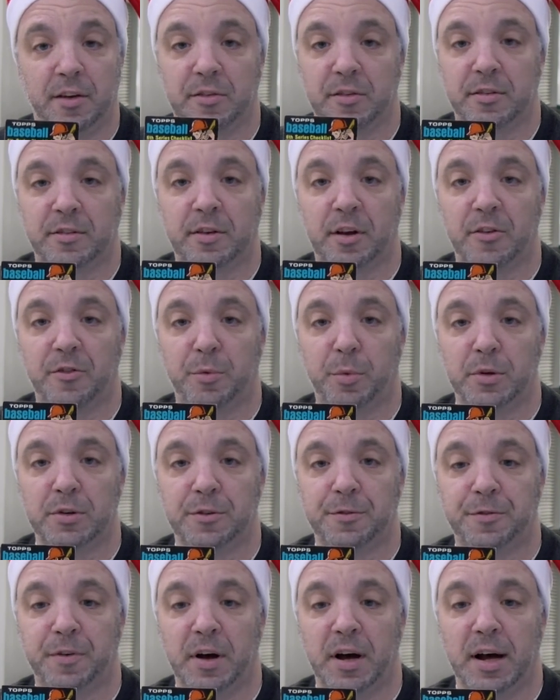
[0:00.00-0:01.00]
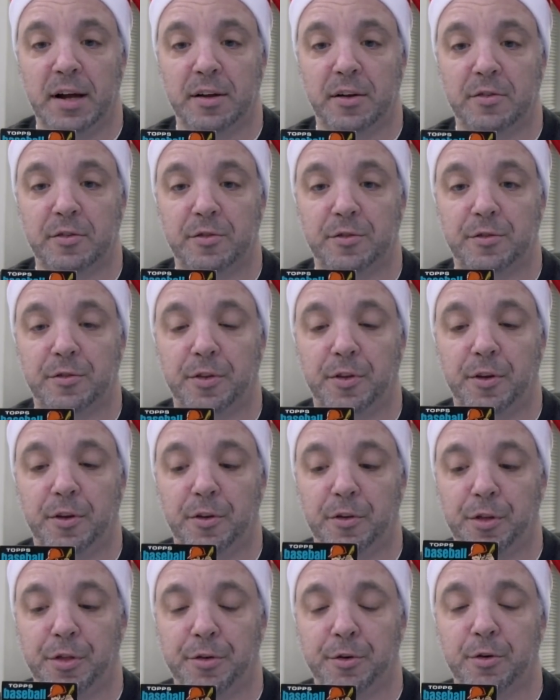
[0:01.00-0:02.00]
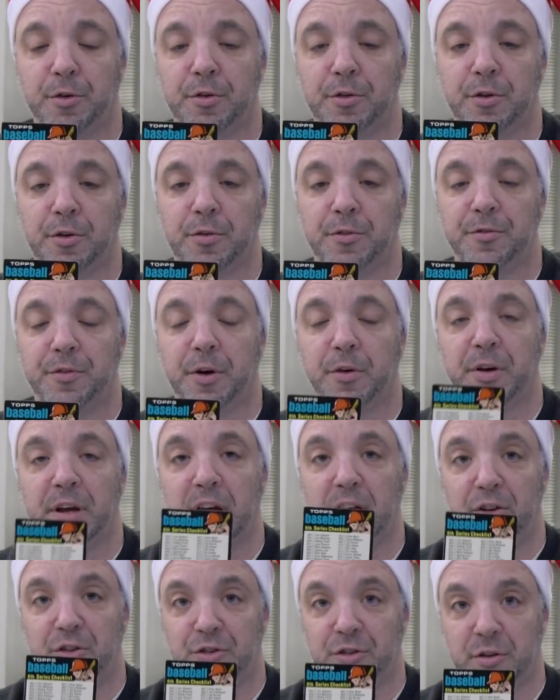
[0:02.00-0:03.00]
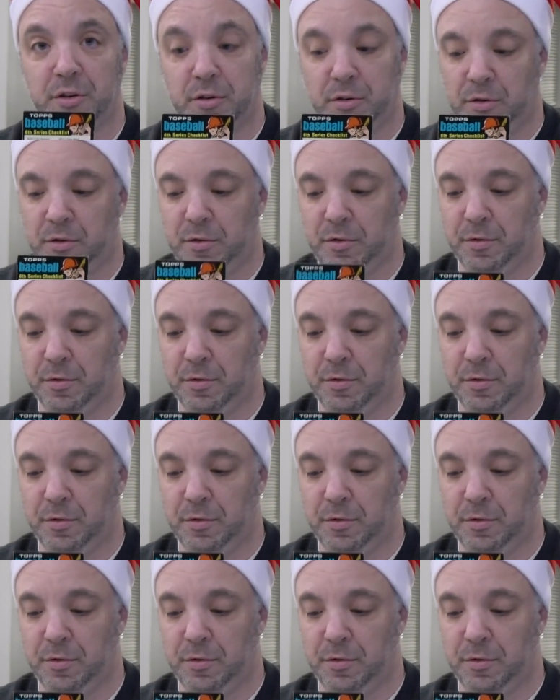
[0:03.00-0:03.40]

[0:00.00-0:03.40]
is a tough one to find because it's the third variation